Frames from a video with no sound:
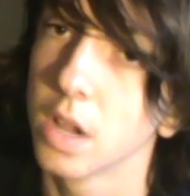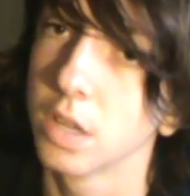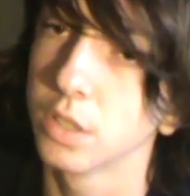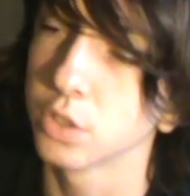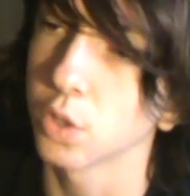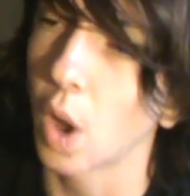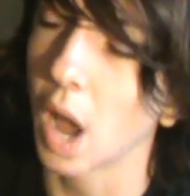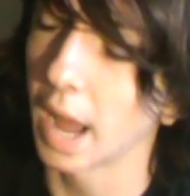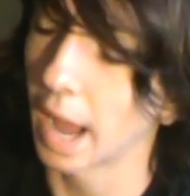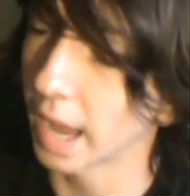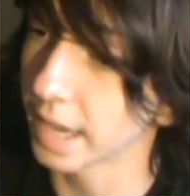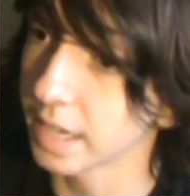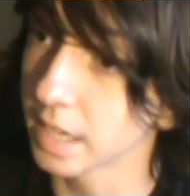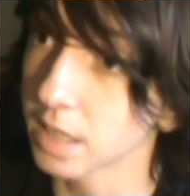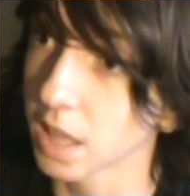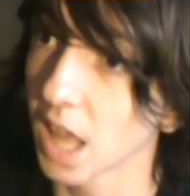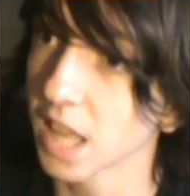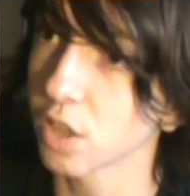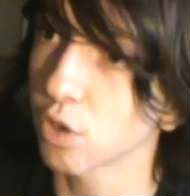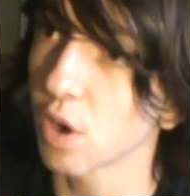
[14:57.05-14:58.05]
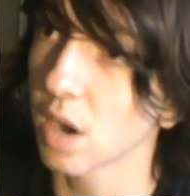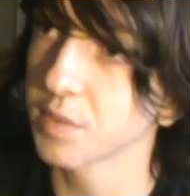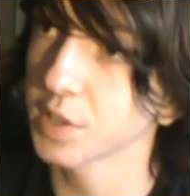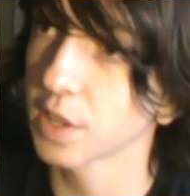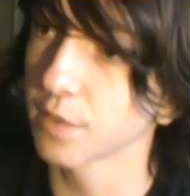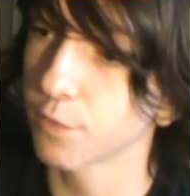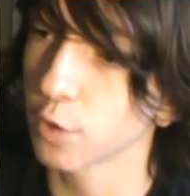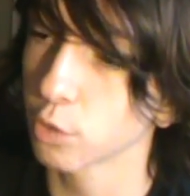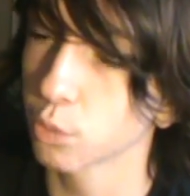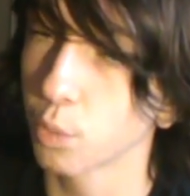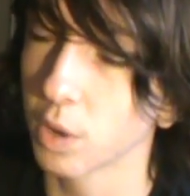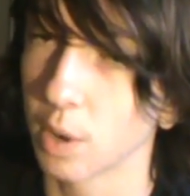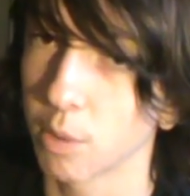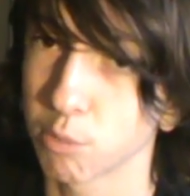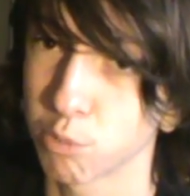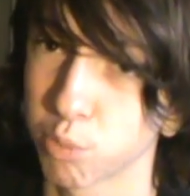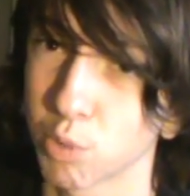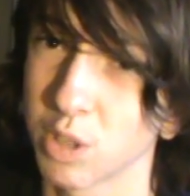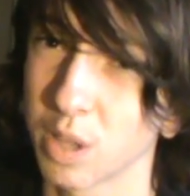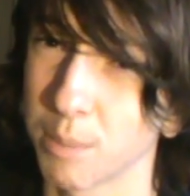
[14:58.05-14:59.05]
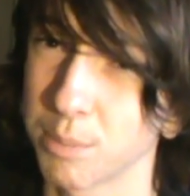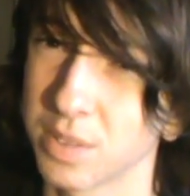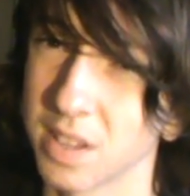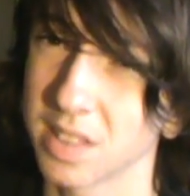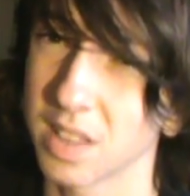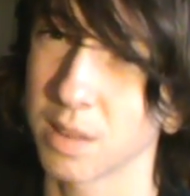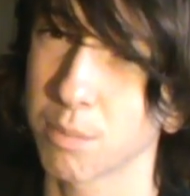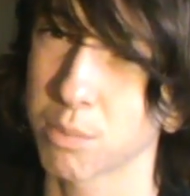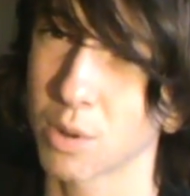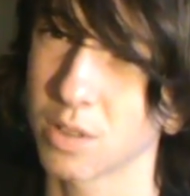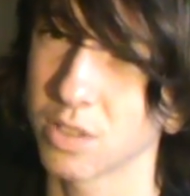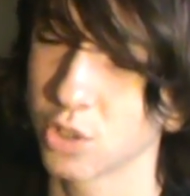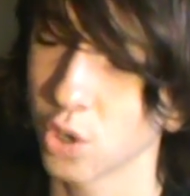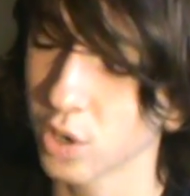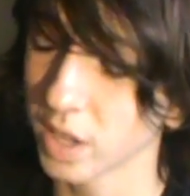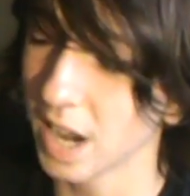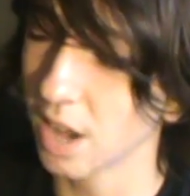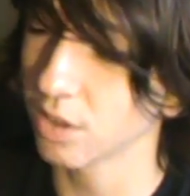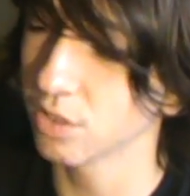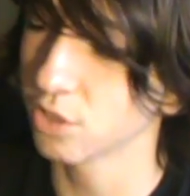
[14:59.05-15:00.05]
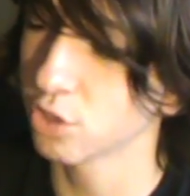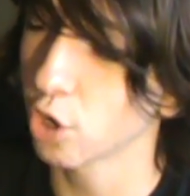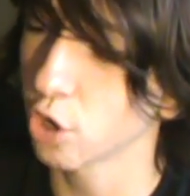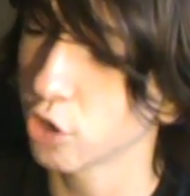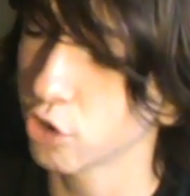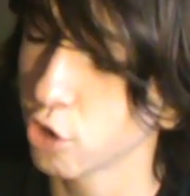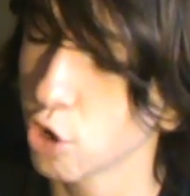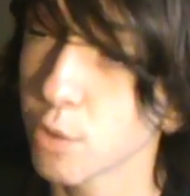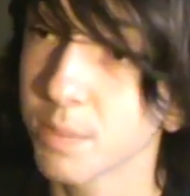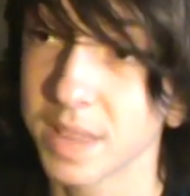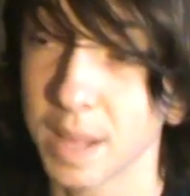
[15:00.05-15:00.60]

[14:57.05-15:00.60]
So I did like the driving in the first one. I was really upset that they took it out in Uncharted 2,